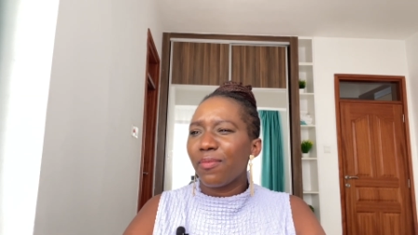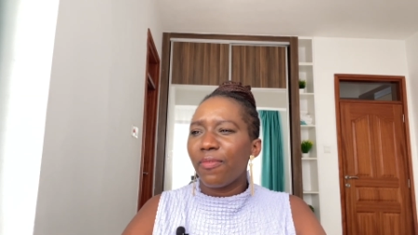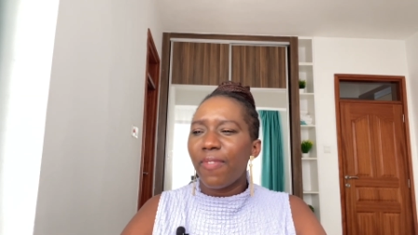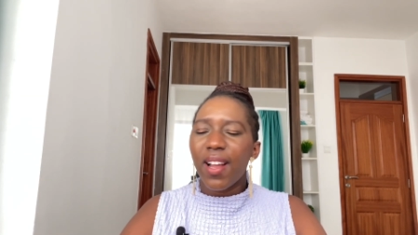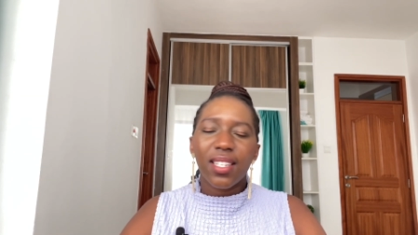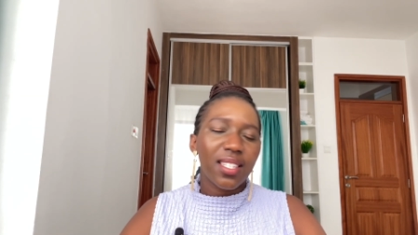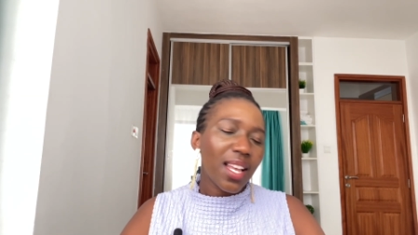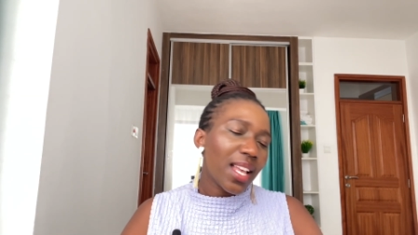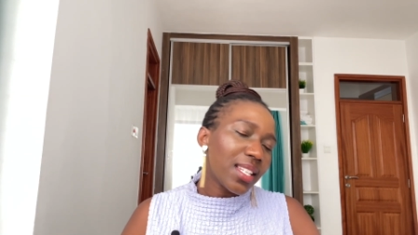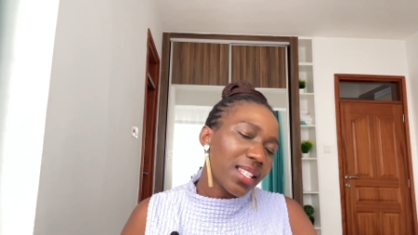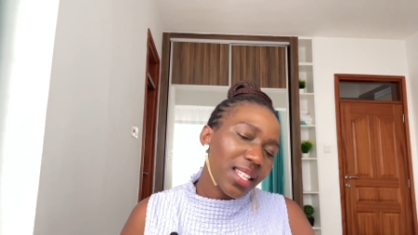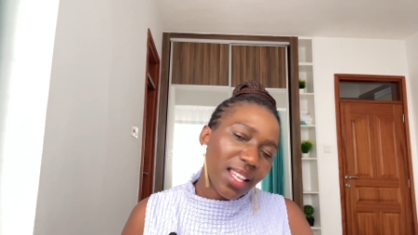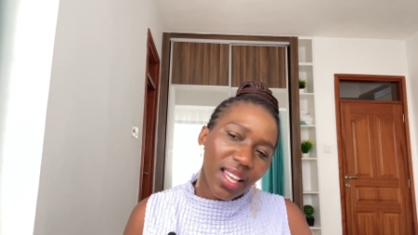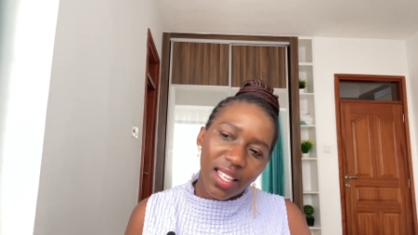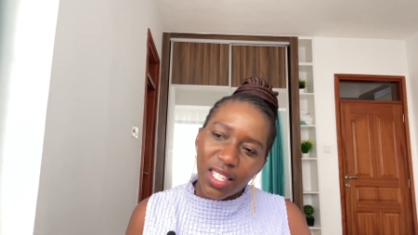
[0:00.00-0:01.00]

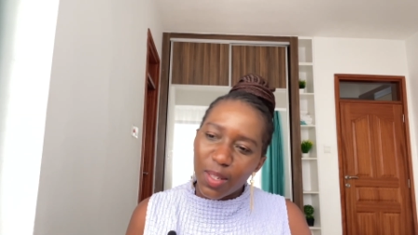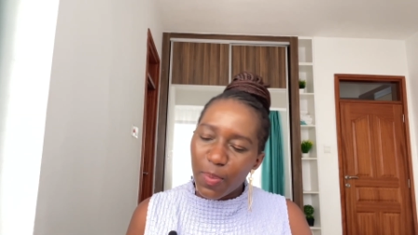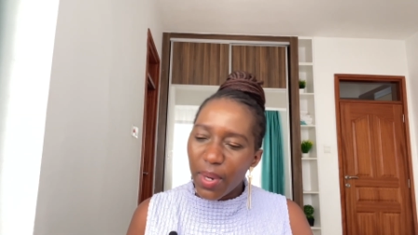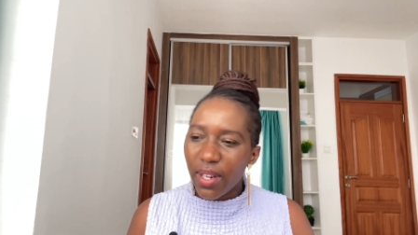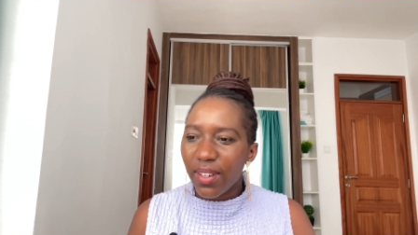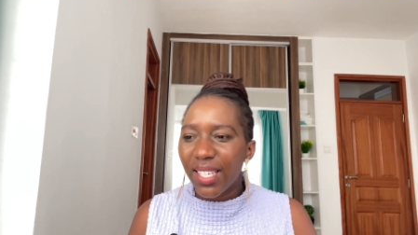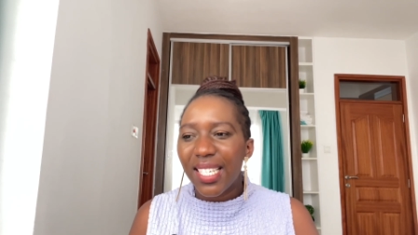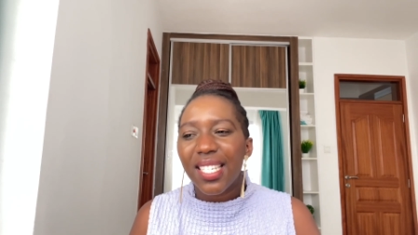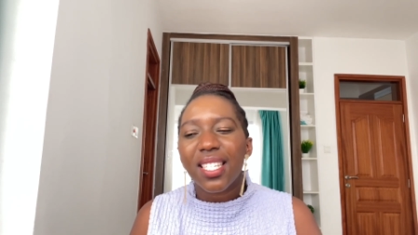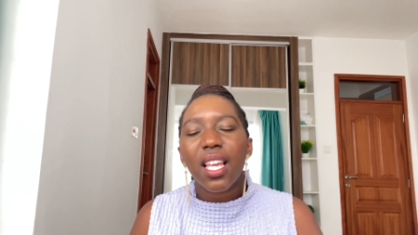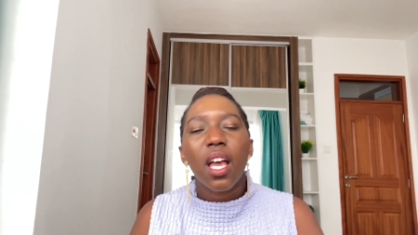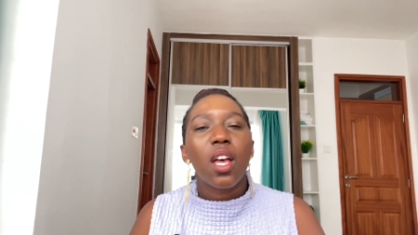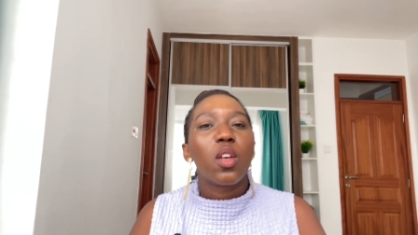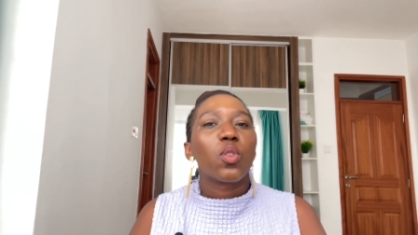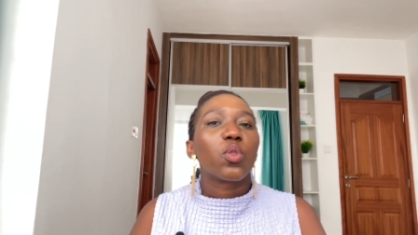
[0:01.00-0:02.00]
Fantastic experience,
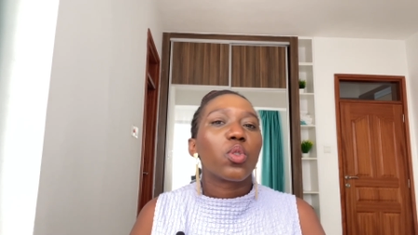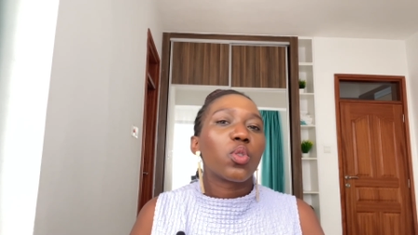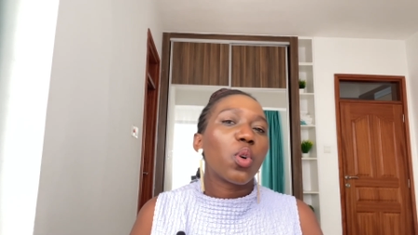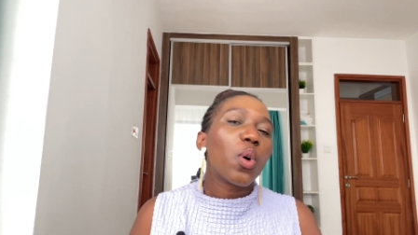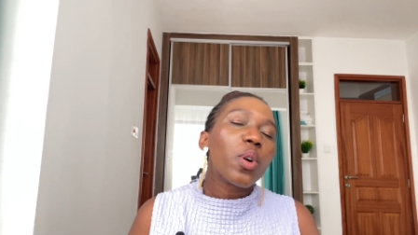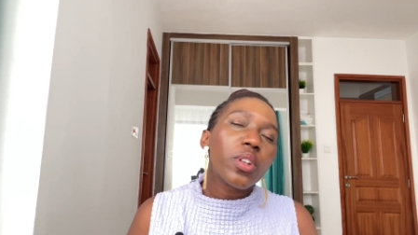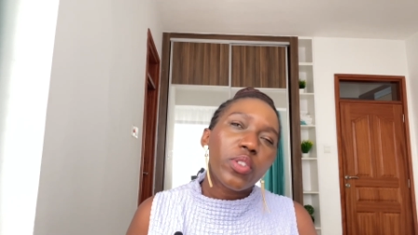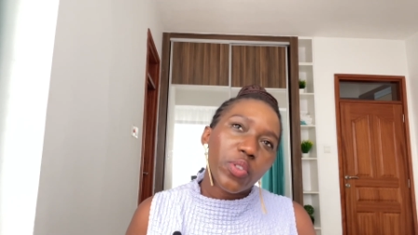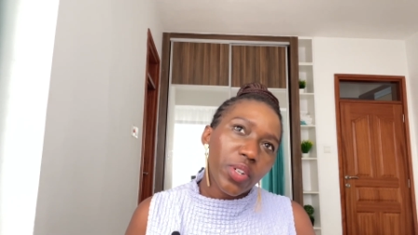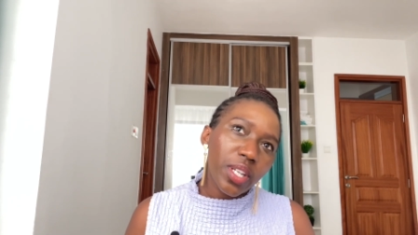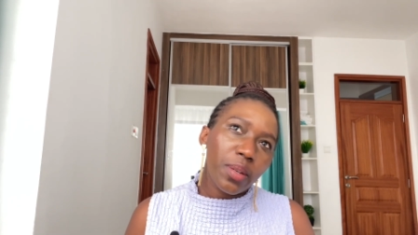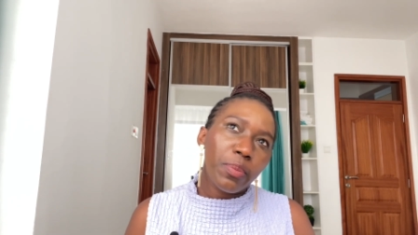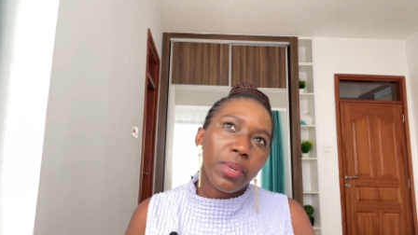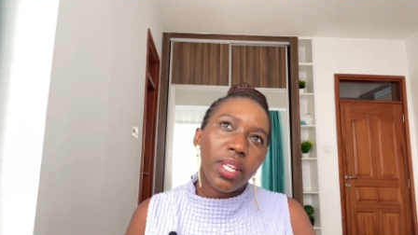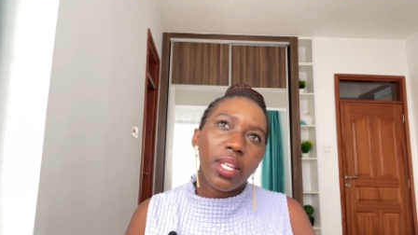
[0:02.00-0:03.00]
so
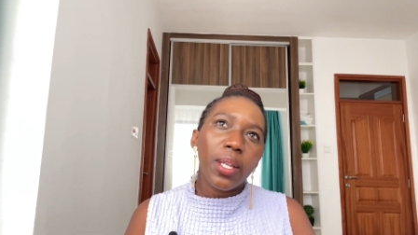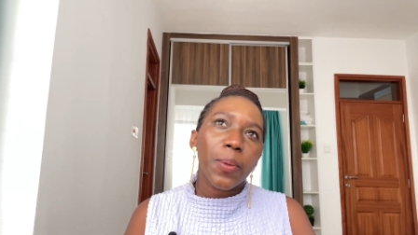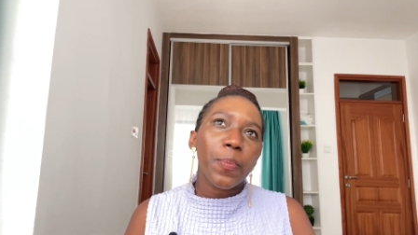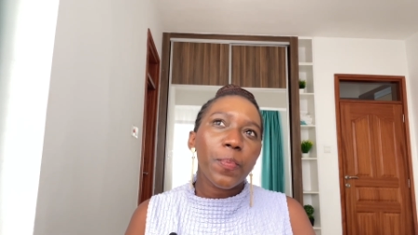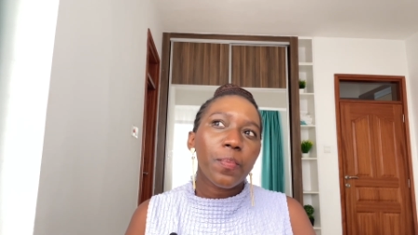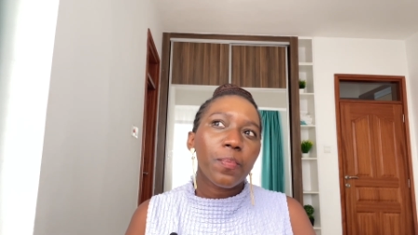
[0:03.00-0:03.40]
dreamy.